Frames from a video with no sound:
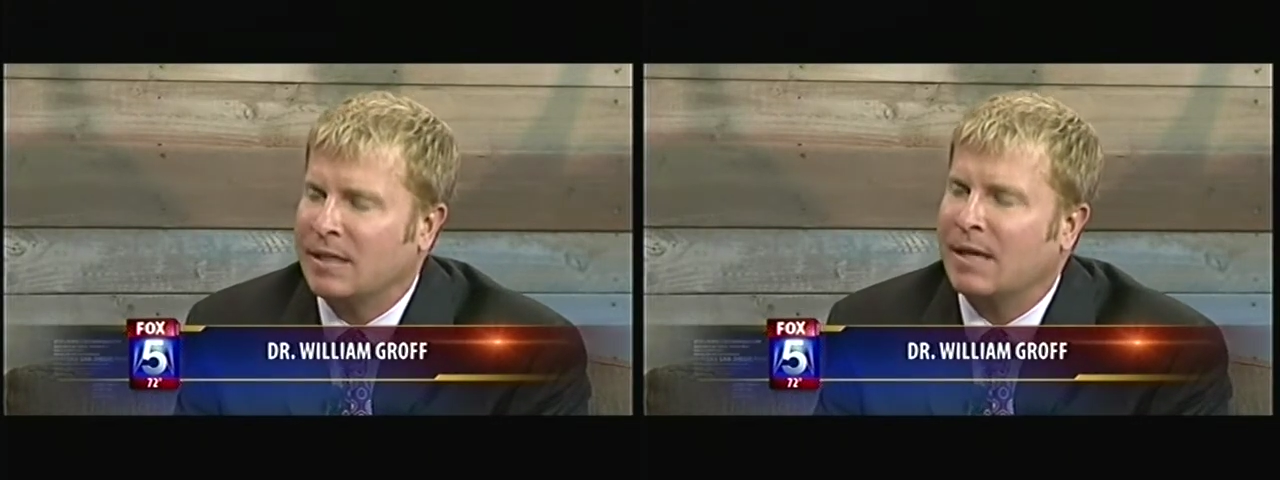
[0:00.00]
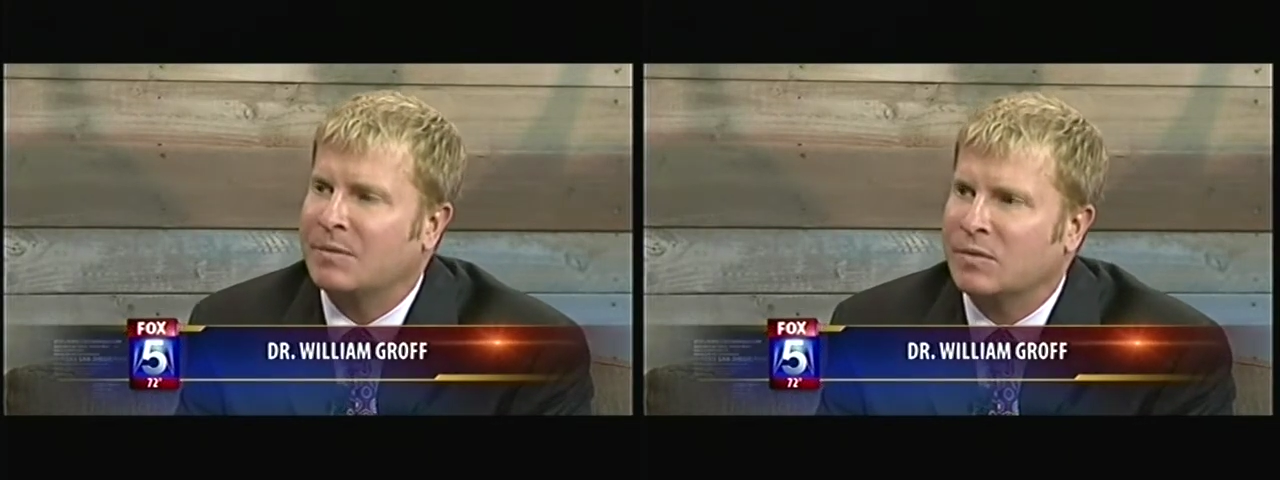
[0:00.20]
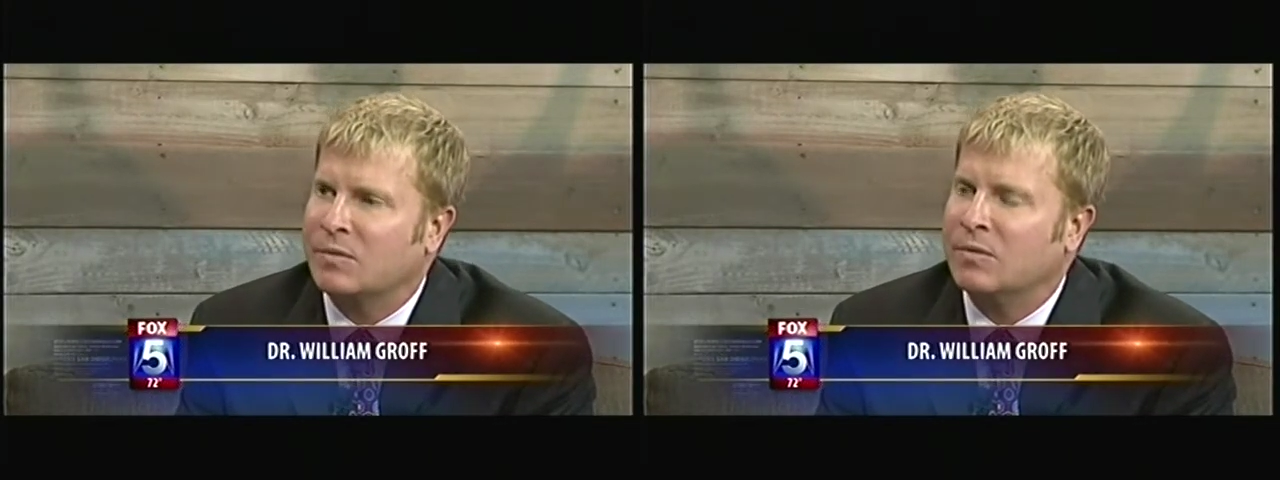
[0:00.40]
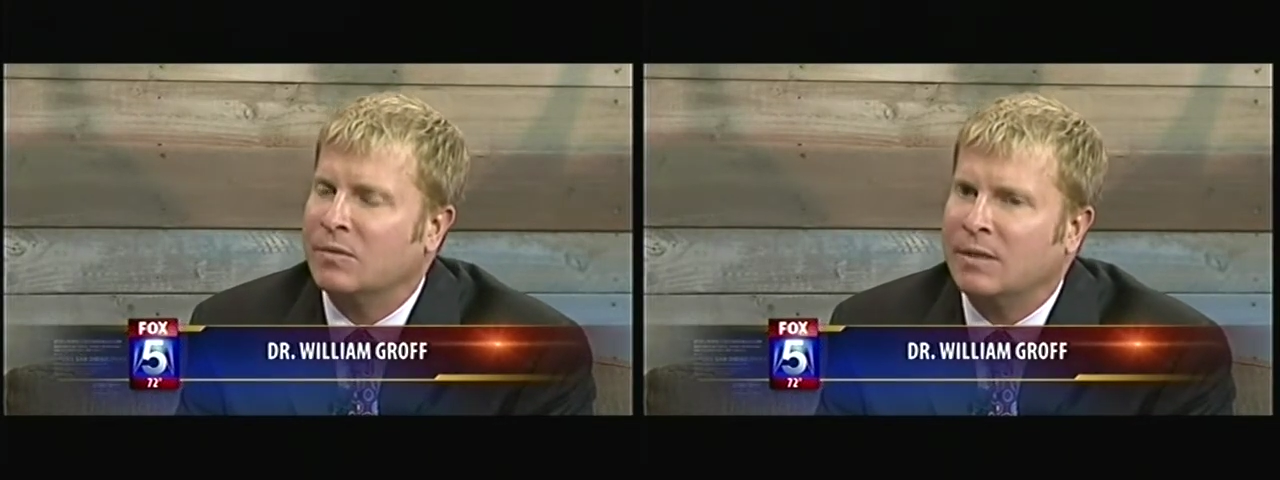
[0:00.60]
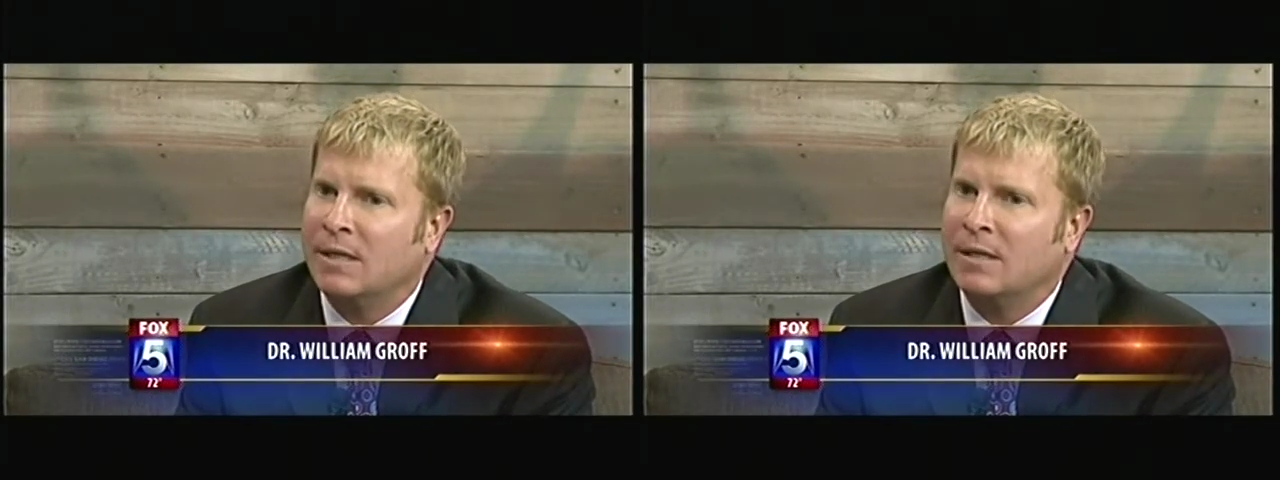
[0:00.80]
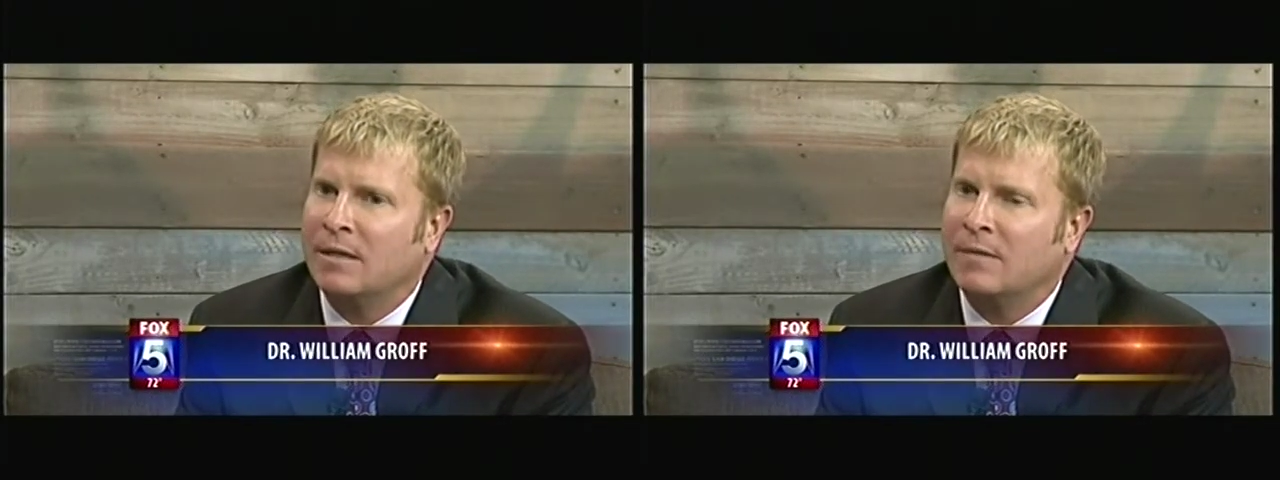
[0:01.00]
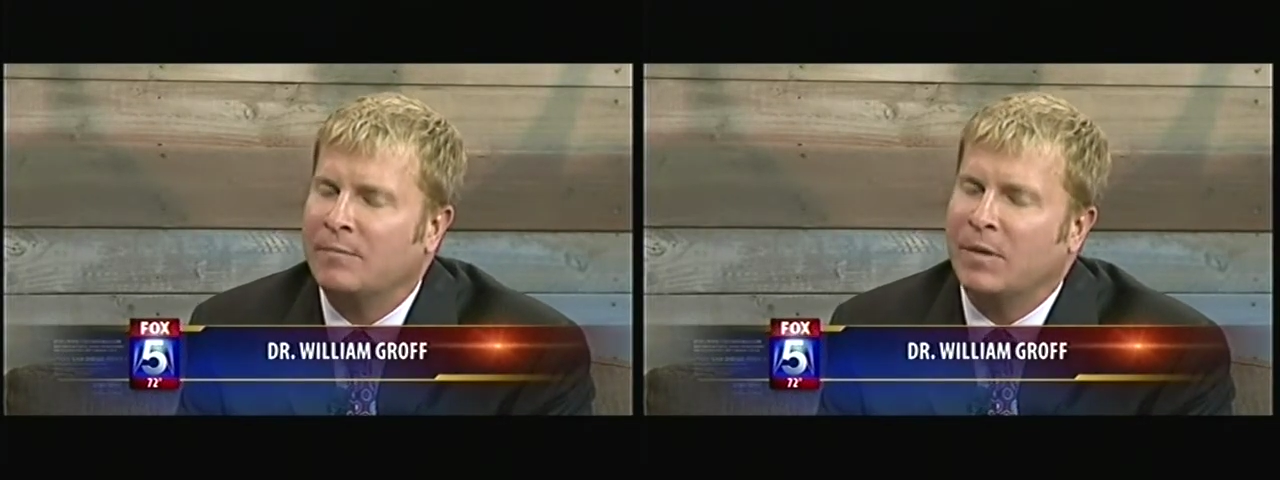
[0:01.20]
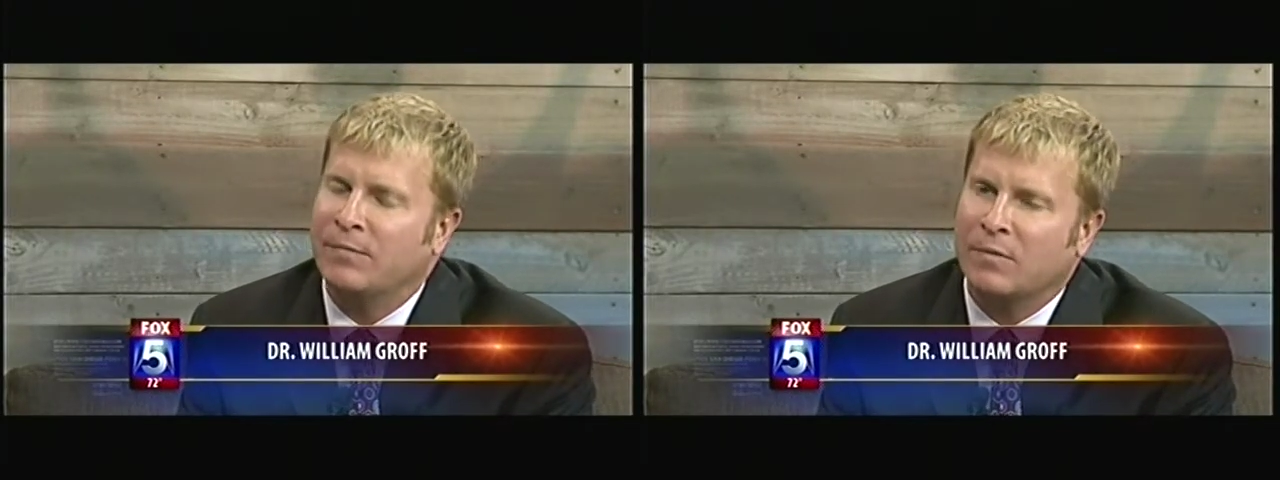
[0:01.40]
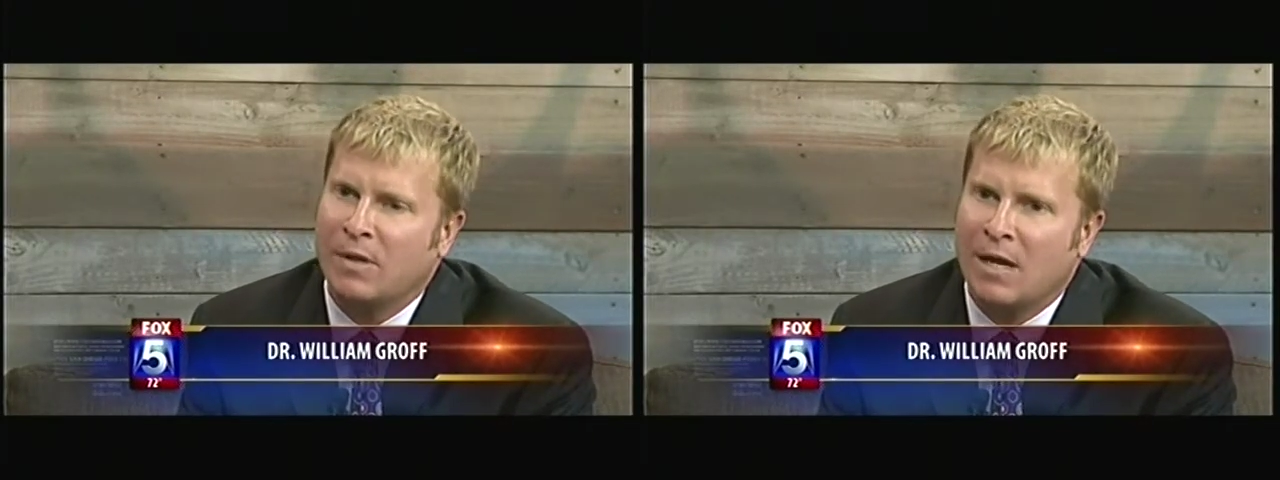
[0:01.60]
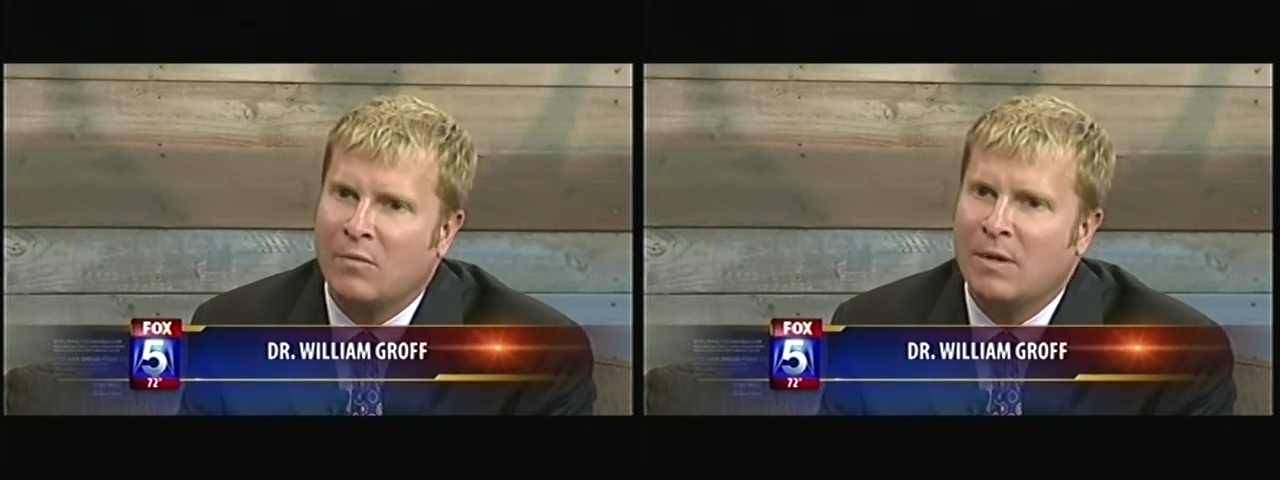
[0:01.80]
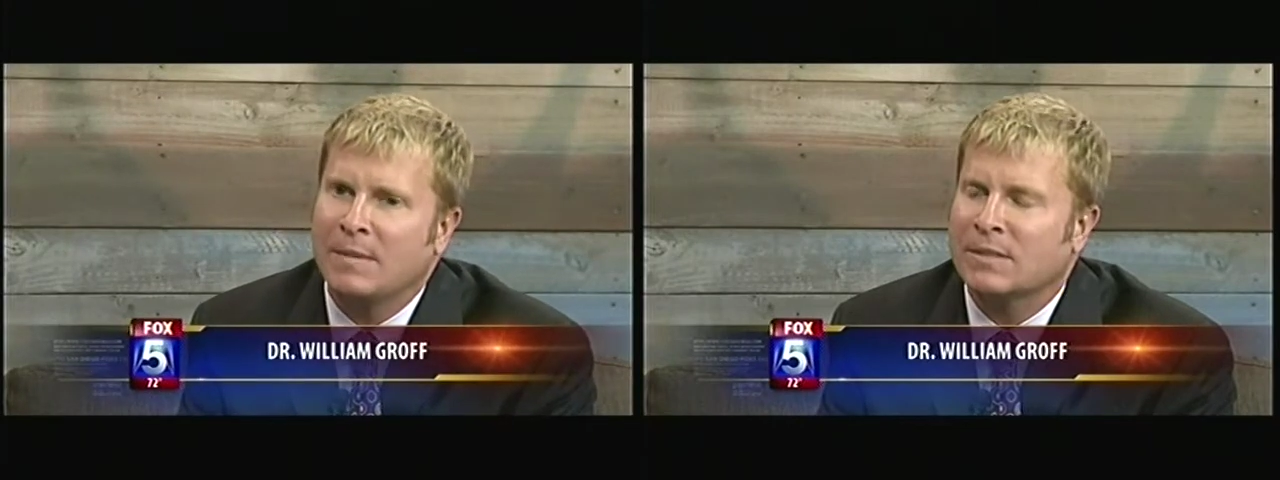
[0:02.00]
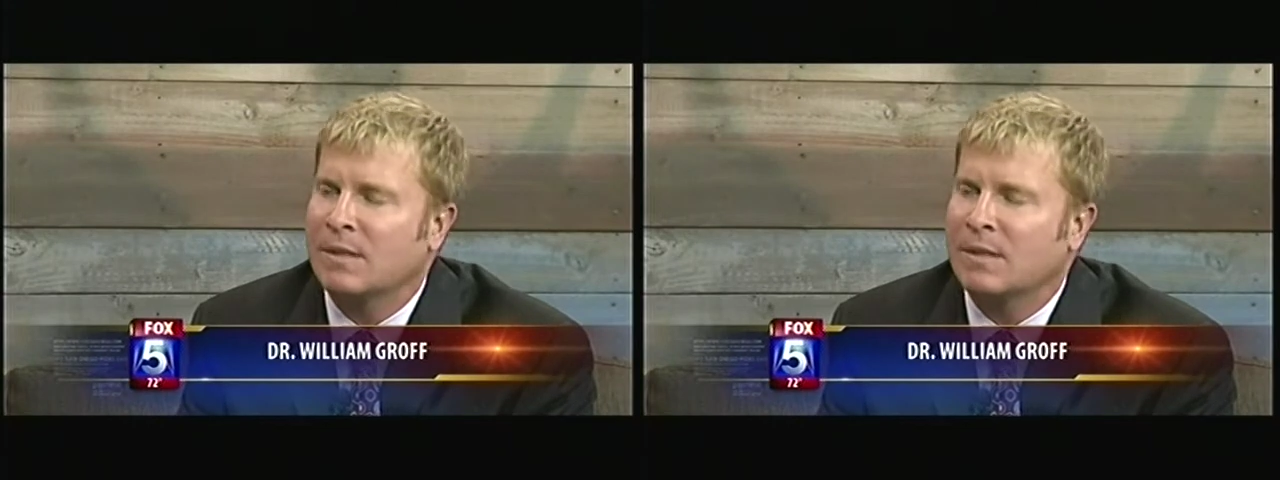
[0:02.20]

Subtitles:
Yeah, absolutely. But for a lot of women,